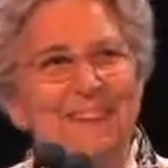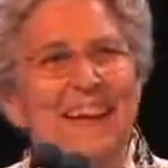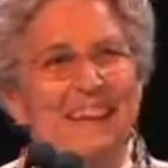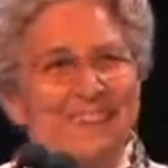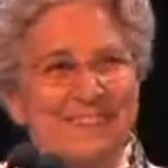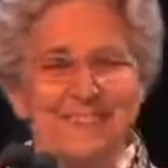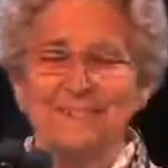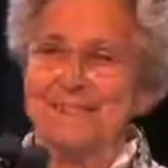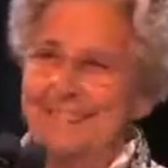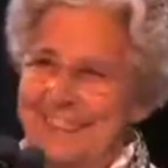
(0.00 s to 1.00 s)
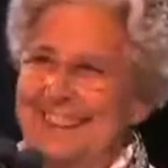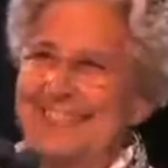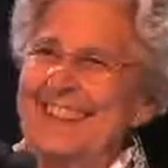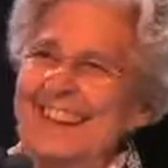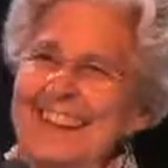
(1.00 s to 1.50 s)
men's room if they
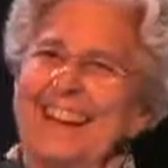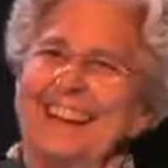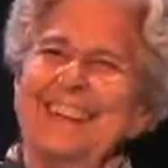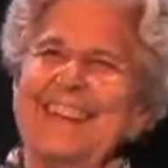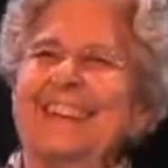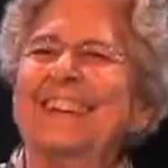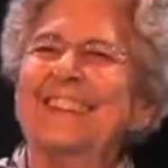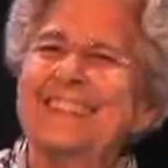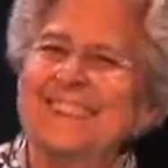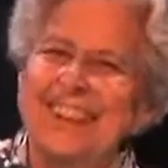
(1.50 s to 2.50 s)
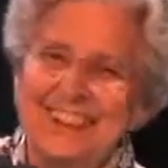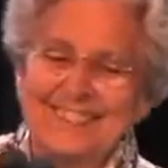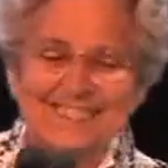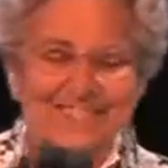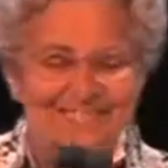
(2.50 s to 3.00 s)
did, not uh,
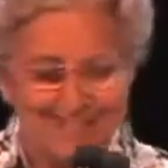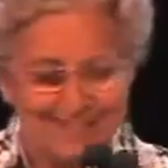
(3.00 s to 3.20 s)
finish